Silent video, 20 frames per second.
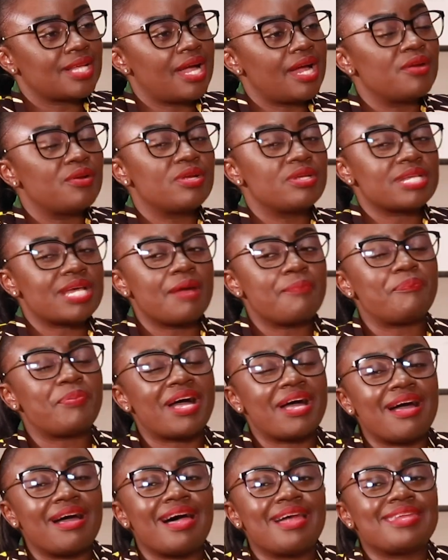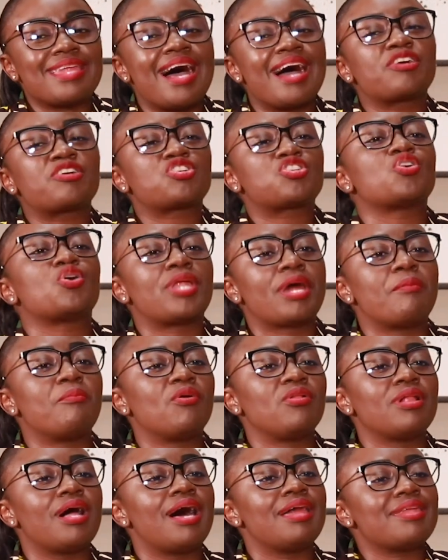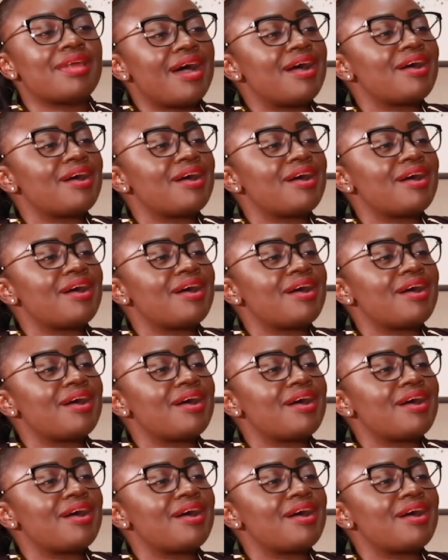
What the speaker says: a place of security.